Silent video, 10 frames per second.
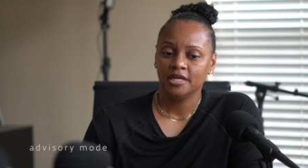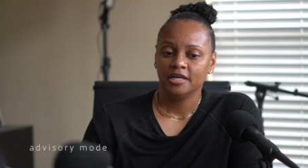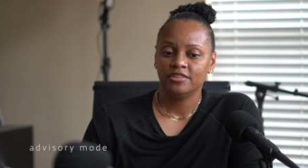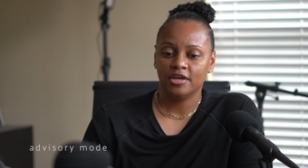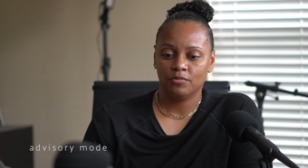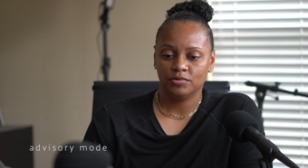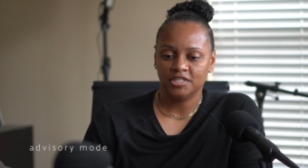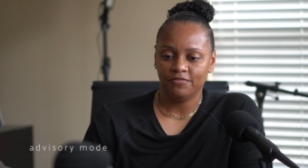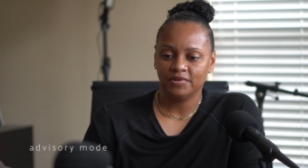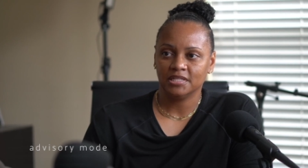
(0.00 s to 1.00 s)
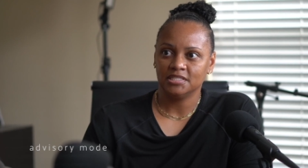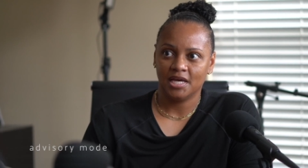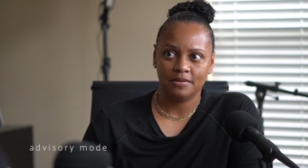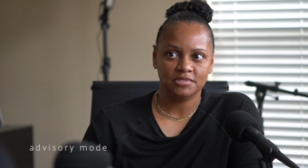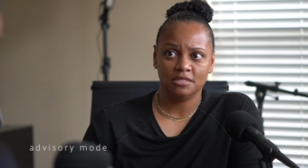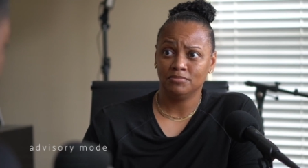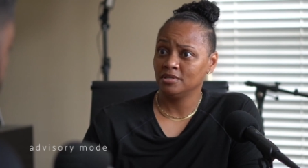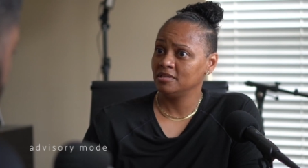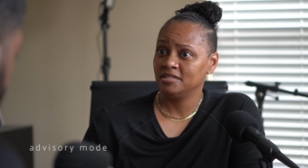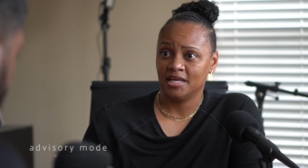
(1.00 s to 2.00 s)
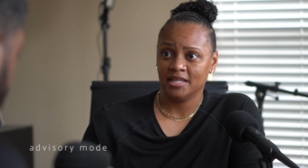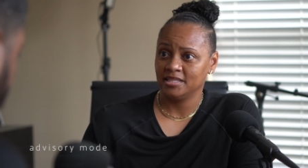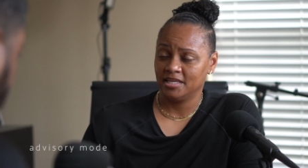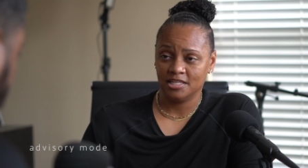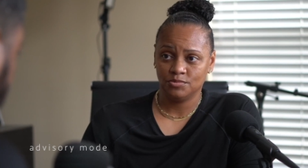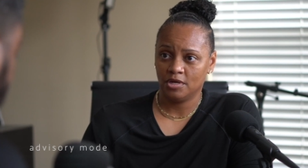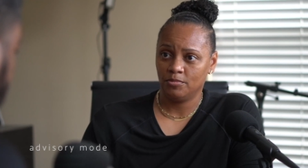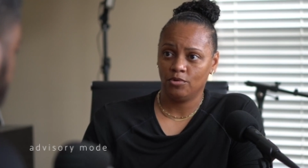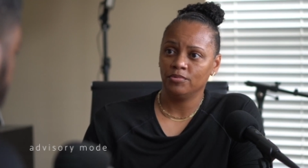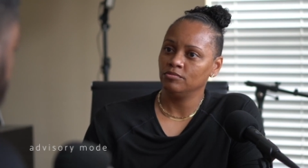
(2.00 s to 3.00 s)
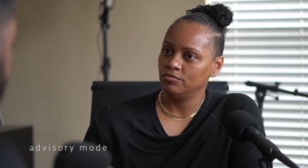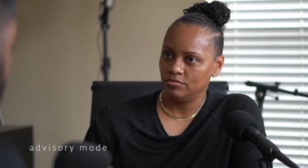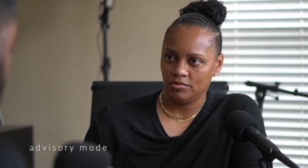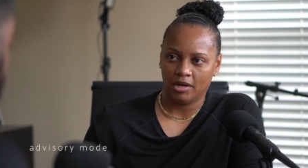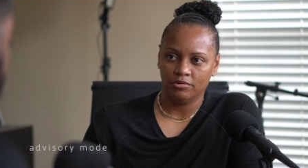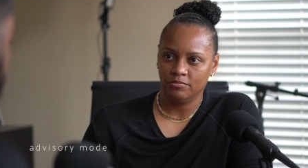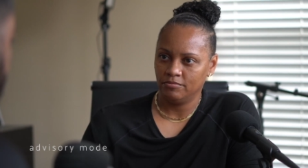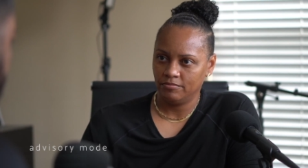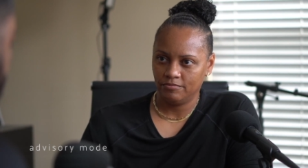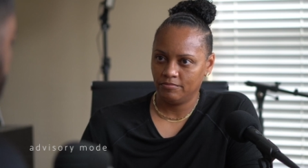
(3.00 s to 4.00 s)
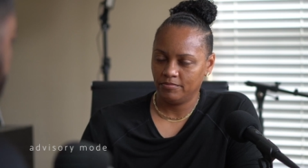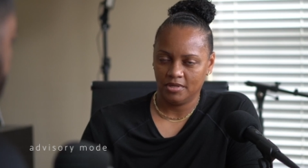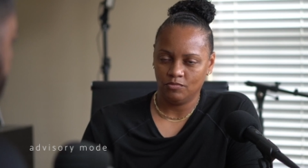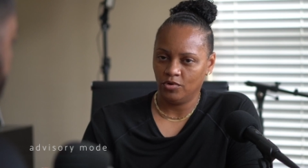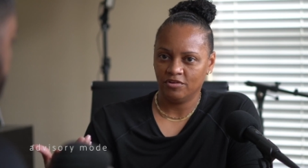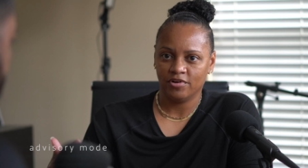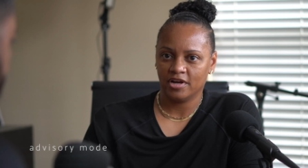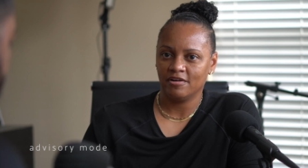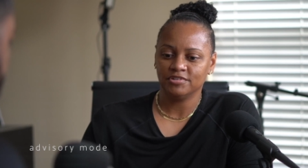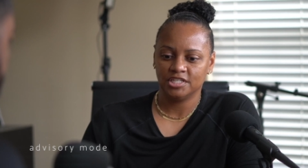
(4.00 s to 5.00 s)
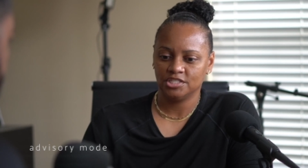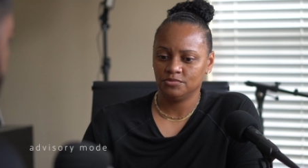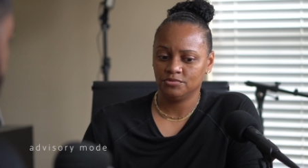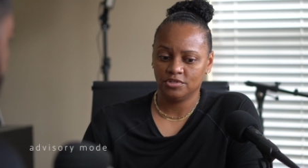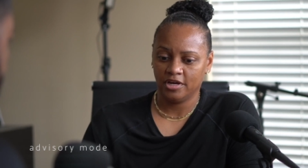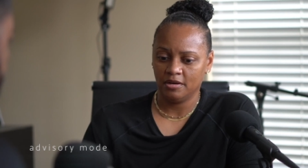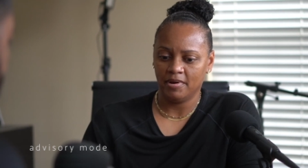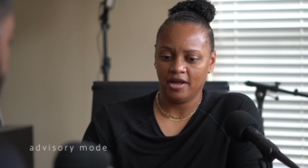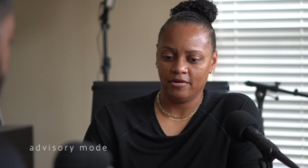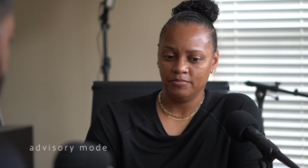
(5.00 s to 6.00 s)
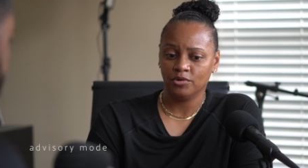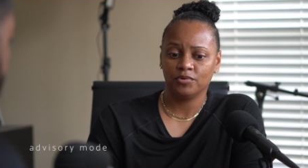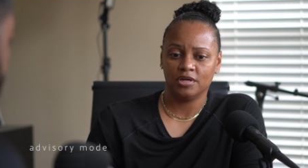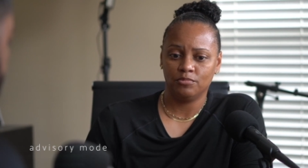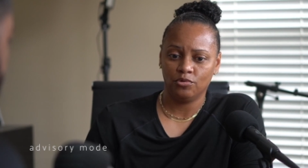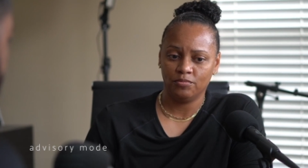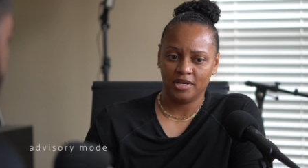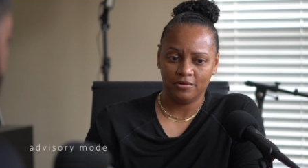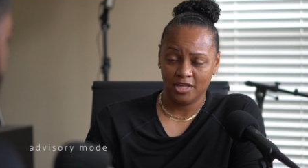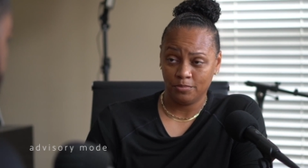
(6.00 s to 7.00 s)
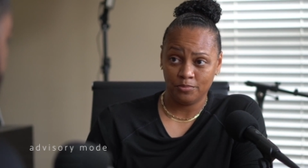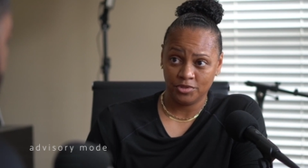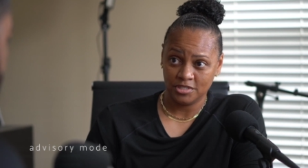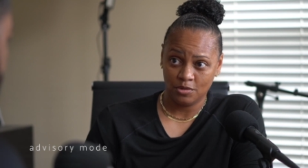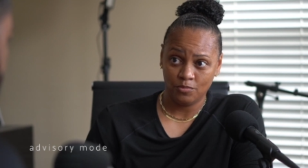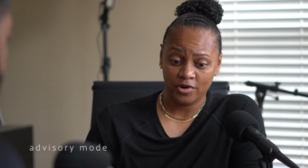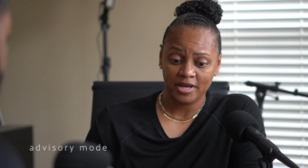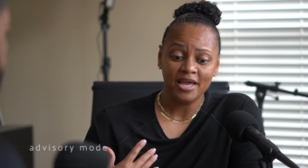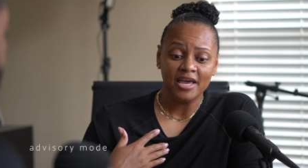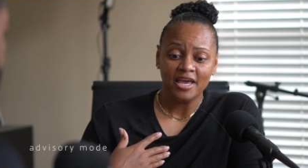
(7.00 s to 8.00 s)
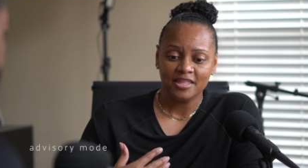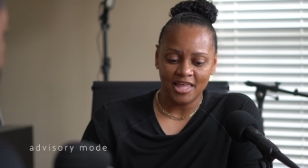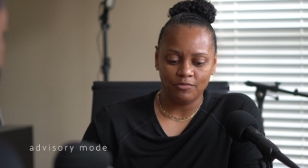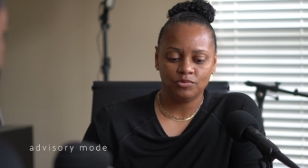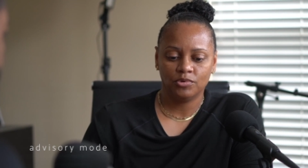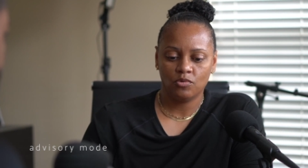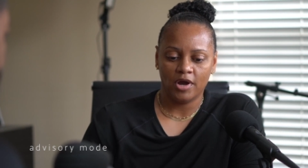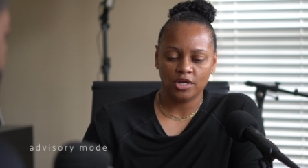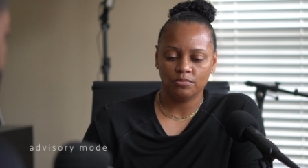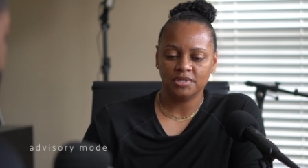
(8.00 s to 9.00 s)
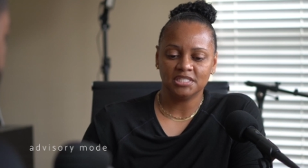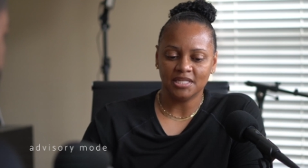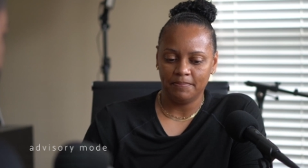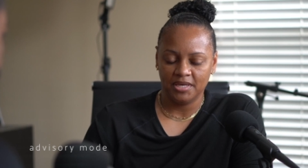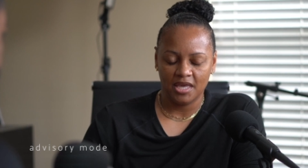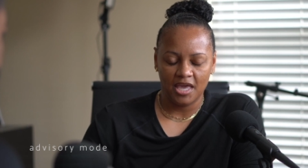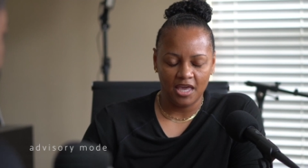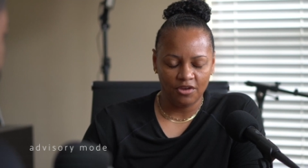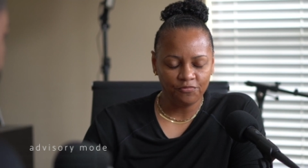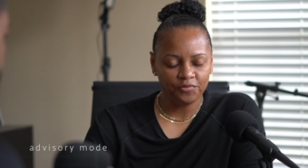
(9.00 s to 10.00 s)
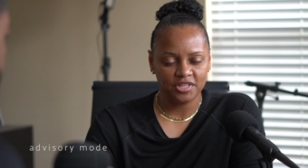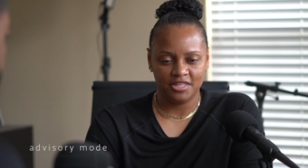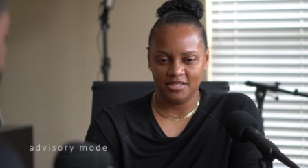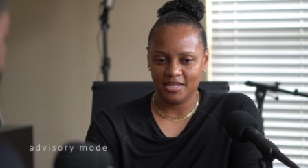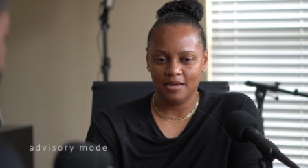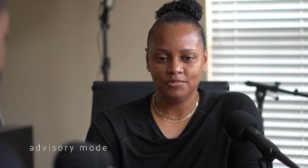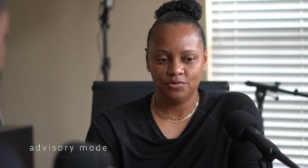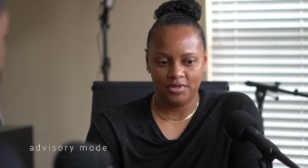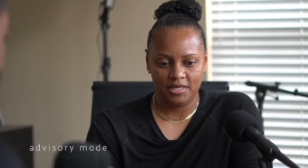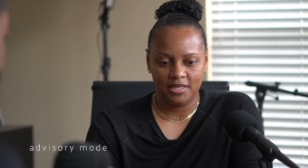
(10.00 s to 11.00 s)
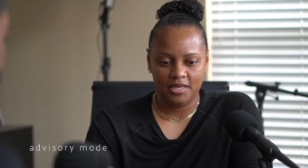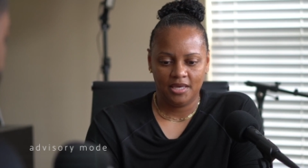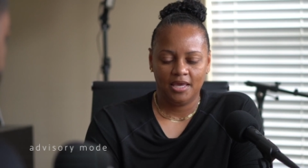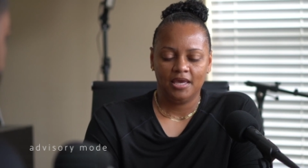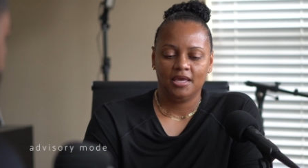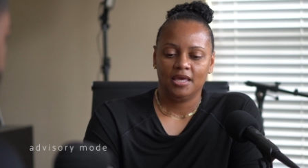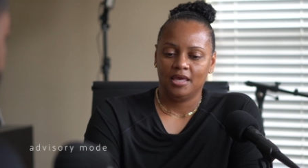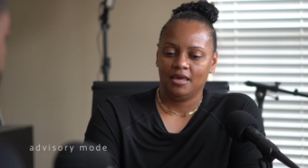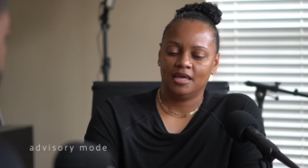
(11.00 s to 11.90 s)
there were definitely times in the middle of the day, like the kids would come home, and in one of our conversations, we were talking about how Amir would come home and I would help him with his homework. That would require me stopping everything that I'm doing and